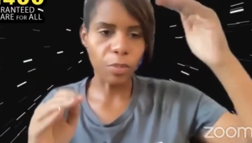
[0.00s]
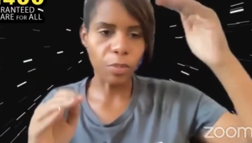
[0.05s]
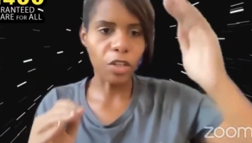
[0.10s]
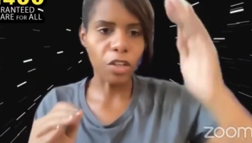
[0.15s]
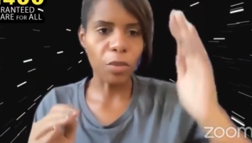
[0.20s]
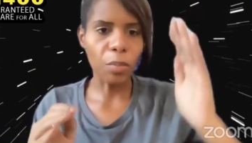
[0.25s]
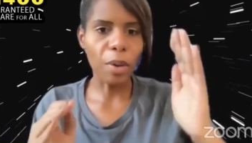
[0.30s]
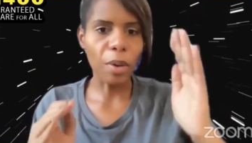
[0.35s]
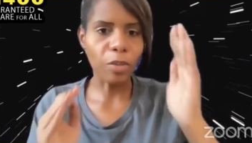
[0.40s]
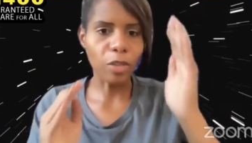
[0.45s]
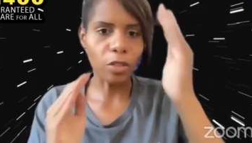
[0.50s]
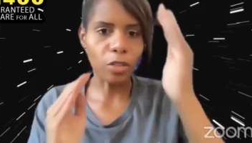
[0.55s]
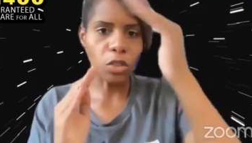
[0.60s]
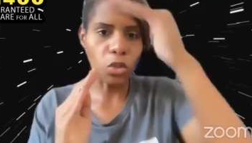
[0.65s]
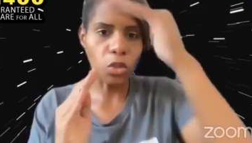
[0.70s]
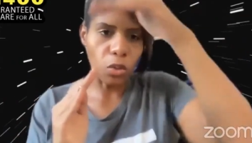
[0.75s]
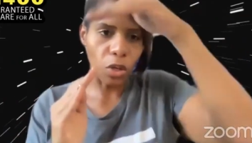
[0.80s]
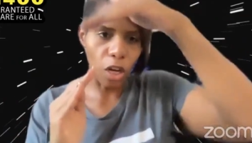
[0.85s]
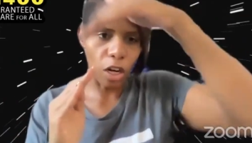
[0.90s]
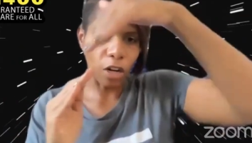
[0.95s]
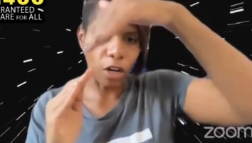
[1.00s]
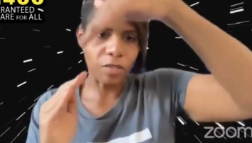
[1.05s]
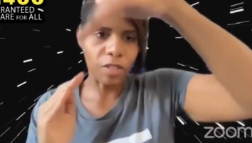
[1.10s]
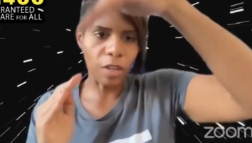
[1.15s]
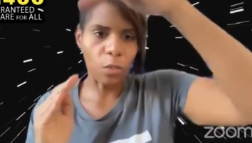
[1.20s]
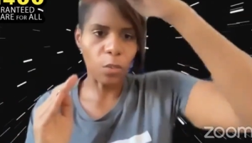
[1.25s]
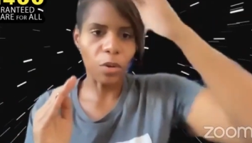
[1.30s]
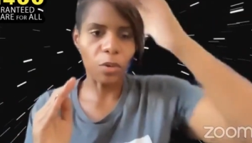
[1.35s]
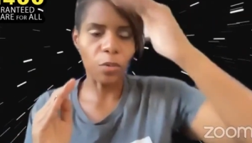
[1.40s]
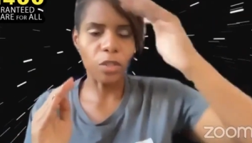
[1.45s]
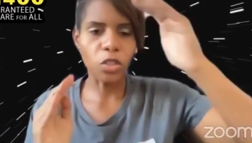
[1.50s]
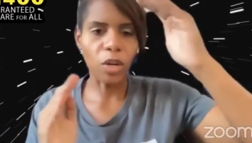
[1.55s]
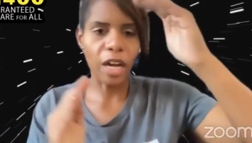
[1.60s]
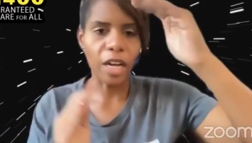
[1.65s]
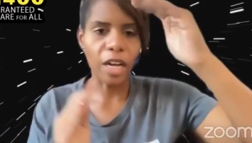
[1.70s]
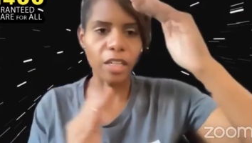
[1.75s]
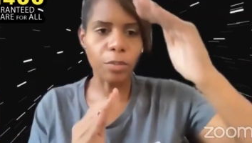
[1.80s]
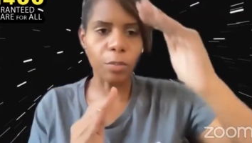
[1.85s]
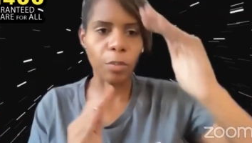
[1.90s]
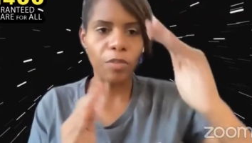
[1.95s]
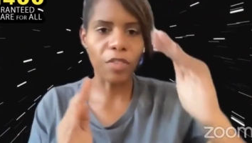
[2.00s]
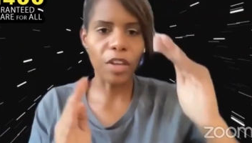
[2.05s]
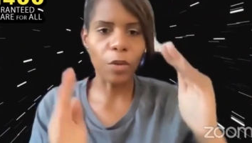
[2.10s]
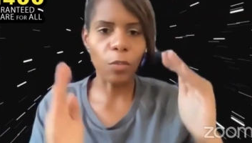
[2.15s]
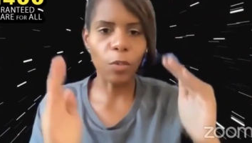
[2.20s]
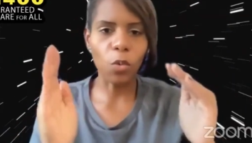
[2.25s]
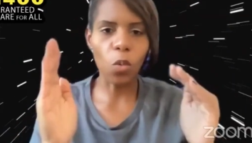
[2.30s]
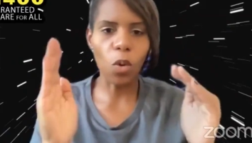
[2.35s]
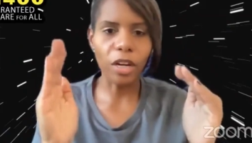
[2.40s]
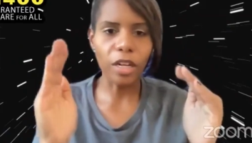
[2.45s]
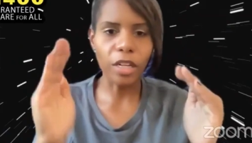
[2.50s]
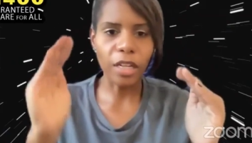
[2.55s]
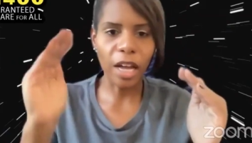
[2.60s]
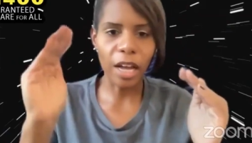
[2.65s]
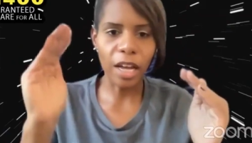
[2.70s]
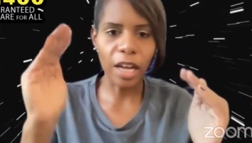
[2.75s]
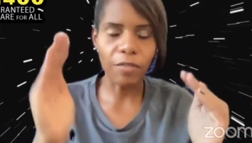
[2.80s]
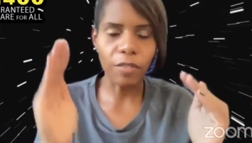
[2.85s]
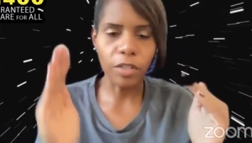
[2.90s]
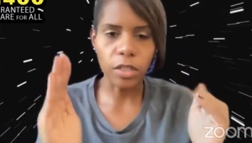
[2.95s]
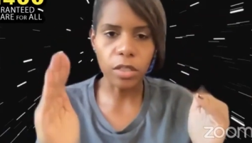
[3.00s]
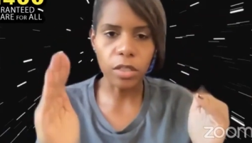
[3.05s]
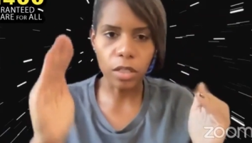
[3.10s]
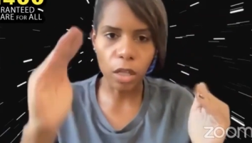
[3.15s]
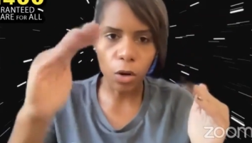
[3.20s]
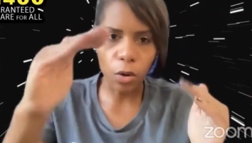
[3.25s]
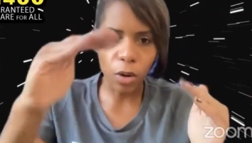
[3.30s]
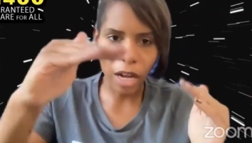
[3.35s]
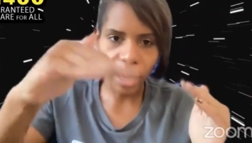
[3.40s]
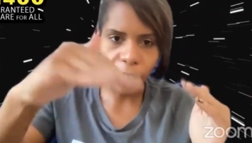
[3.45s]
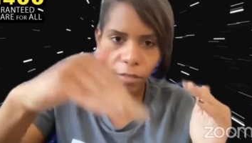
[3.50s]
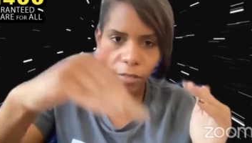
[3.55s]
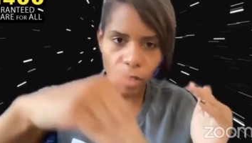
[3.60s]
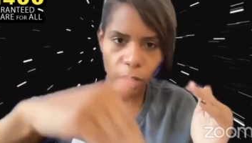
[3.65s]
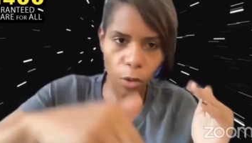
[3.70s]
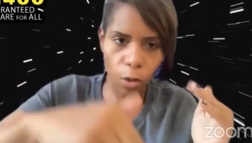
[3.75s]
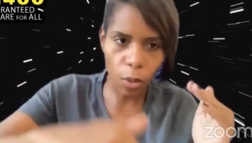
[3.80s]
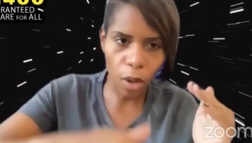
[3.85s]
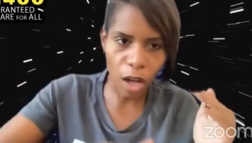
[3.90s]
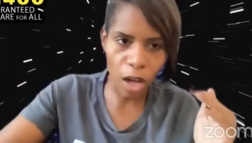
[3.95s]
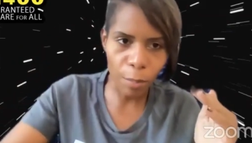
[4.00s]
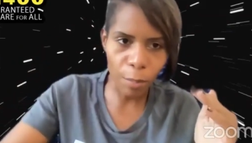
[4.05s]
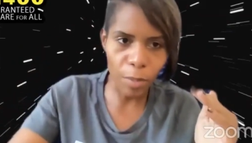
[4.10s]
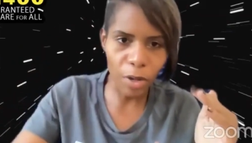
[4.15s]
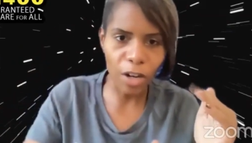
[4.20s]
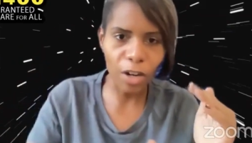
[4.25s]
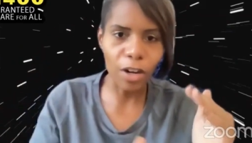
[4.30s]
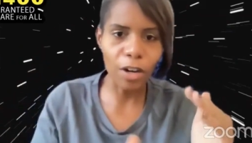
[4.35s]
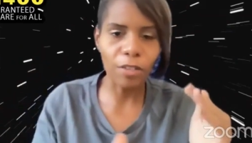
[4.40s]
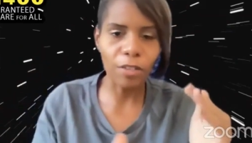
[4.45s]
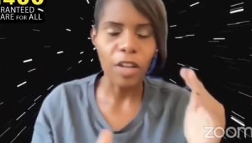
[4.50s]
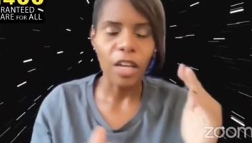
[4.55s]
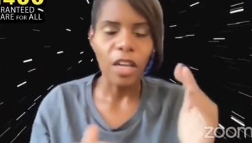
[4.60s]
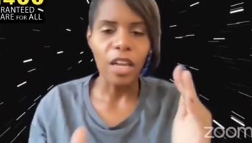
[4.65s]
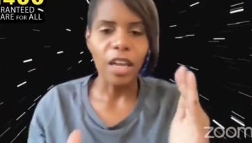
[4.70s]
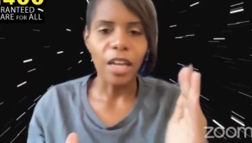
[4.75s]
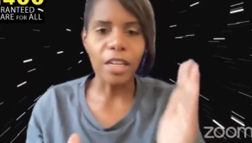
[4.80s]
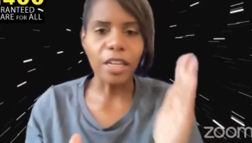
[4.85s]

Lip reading: Bill, you remember those 2 curves that we were trying to prevent? We wanted kind of a slow, kind of low hump curve.